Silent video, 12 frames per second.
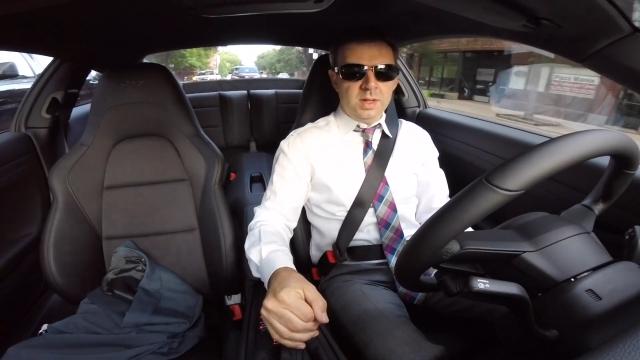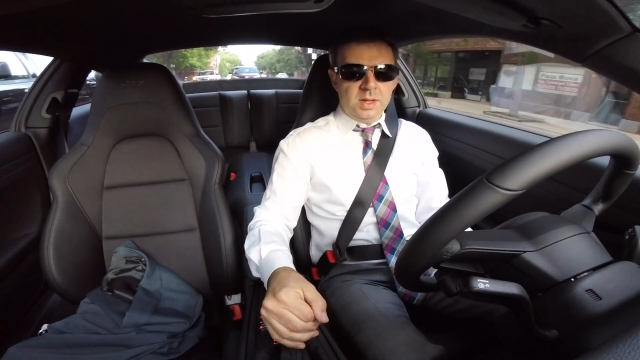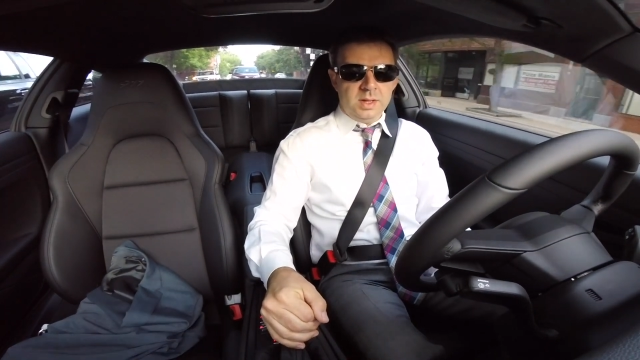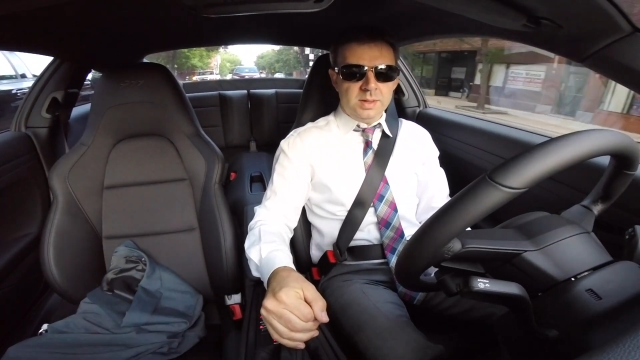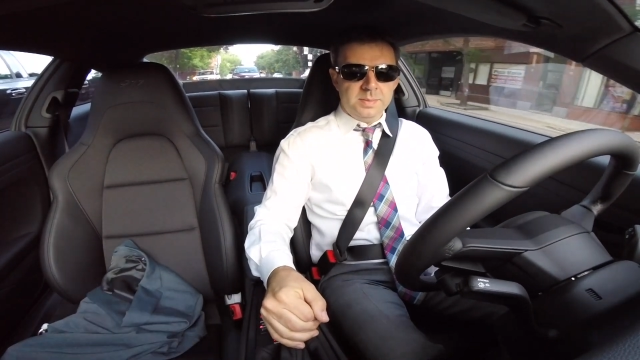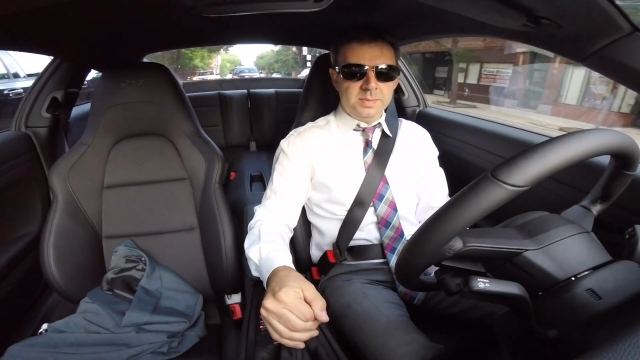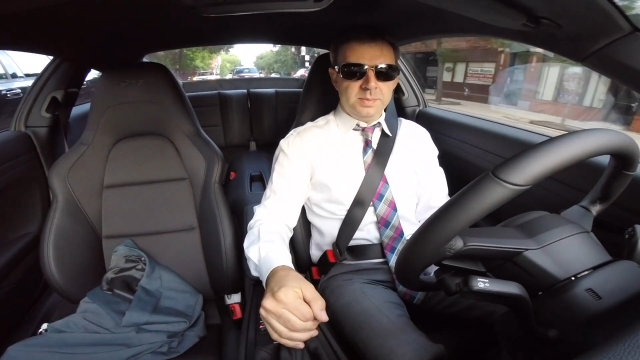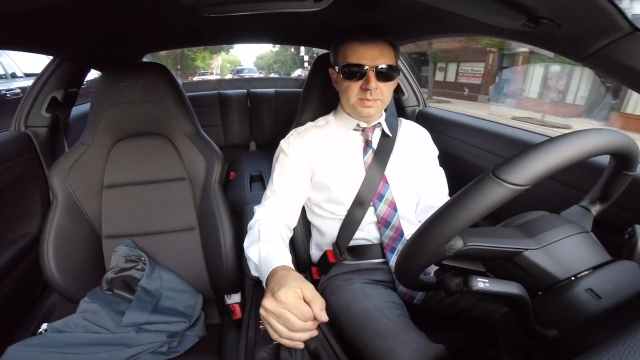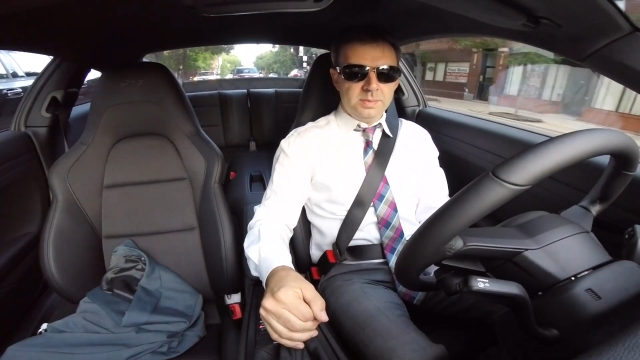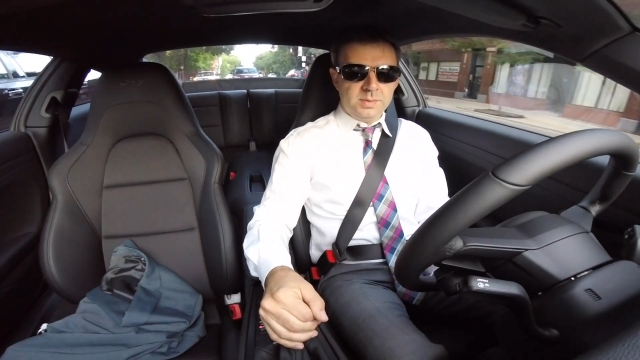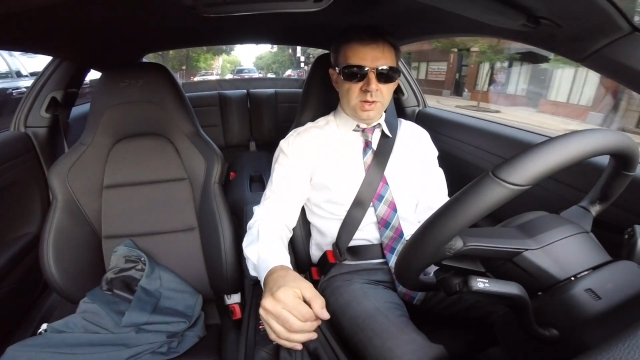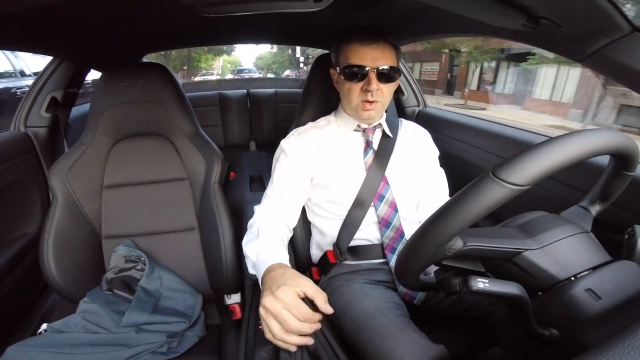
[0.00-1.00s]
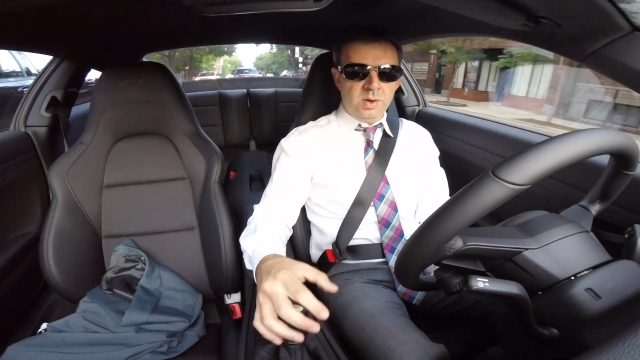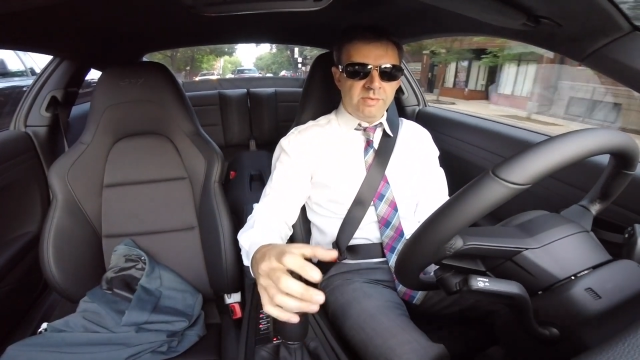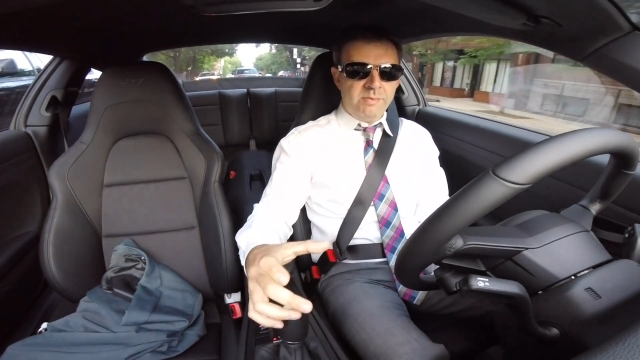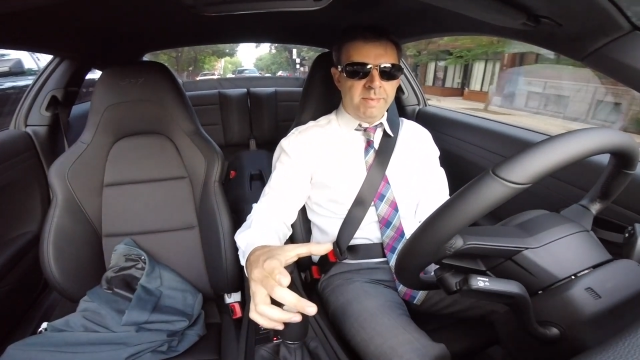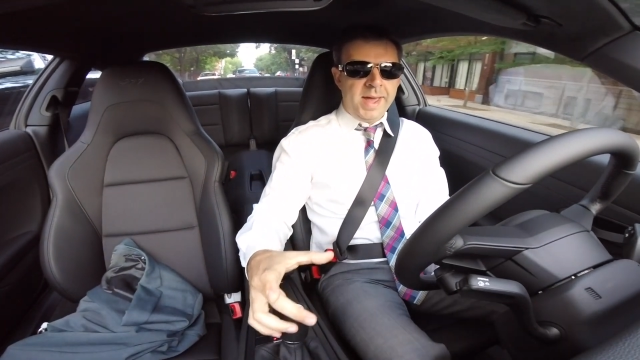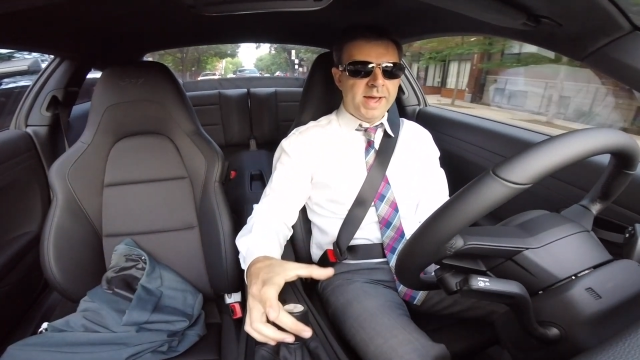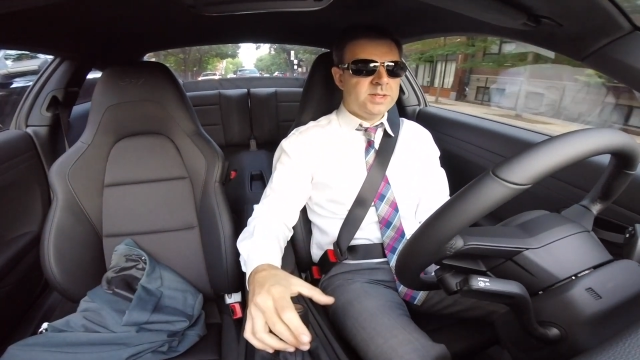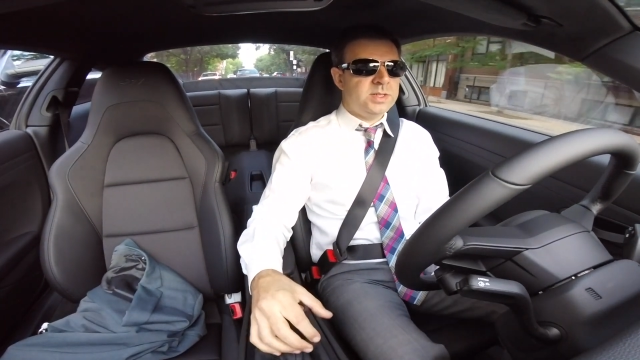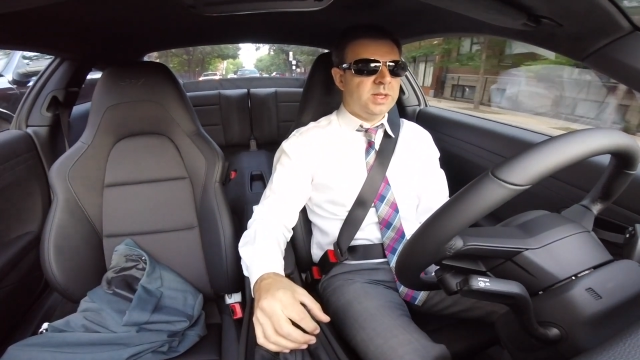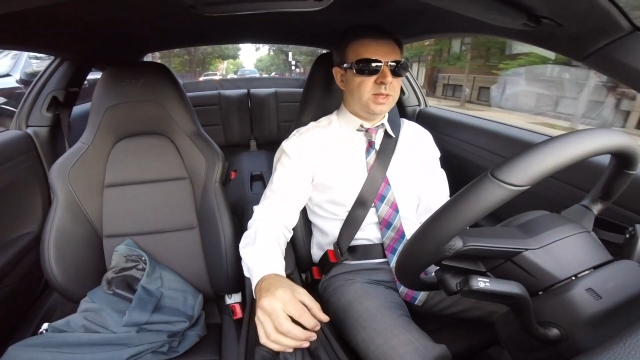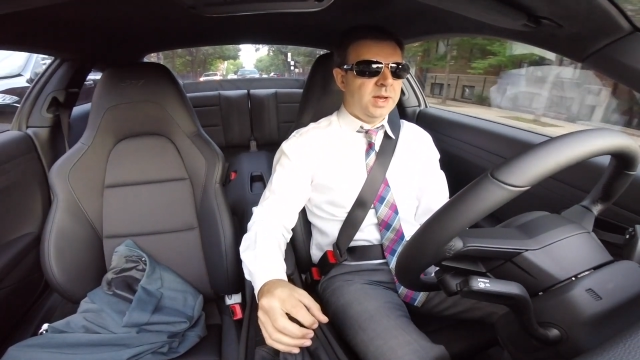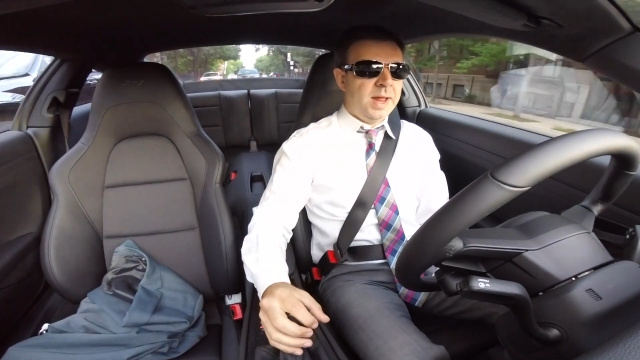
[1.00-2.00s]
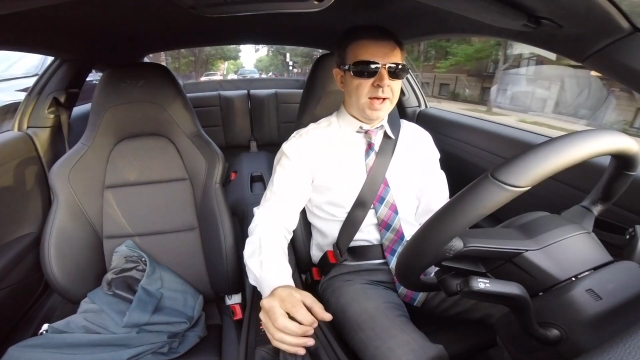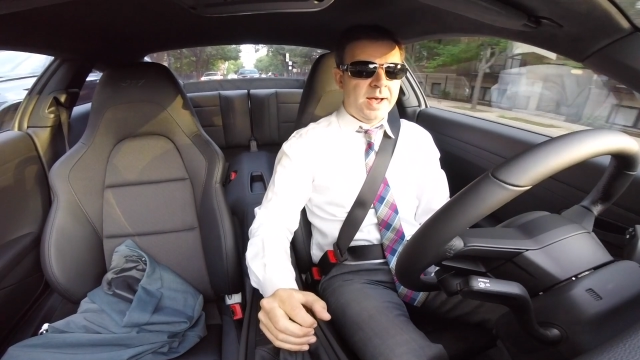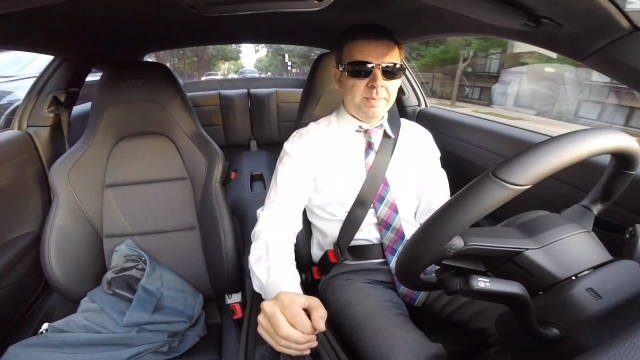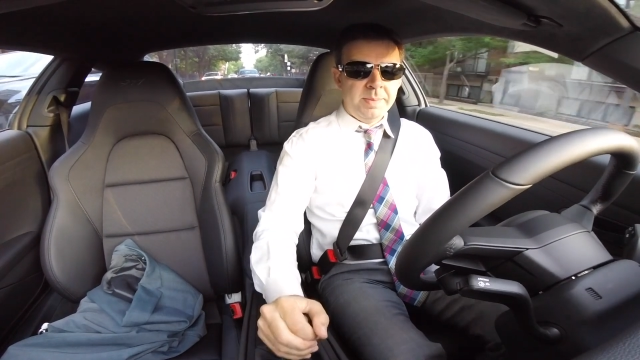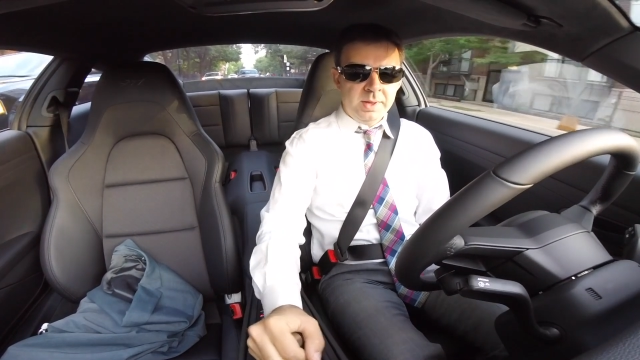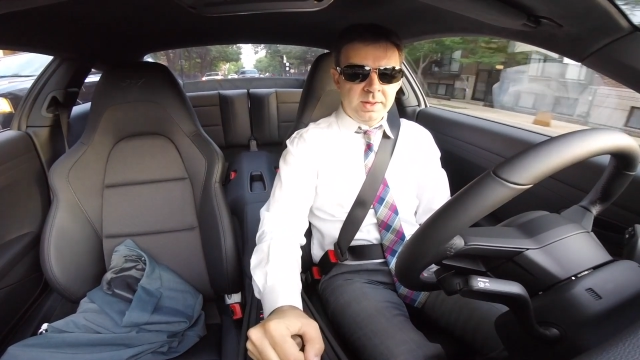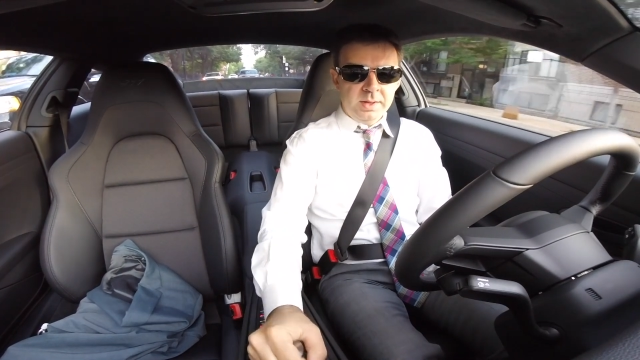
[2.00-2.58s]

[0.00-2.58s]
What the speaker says: of mass to the knob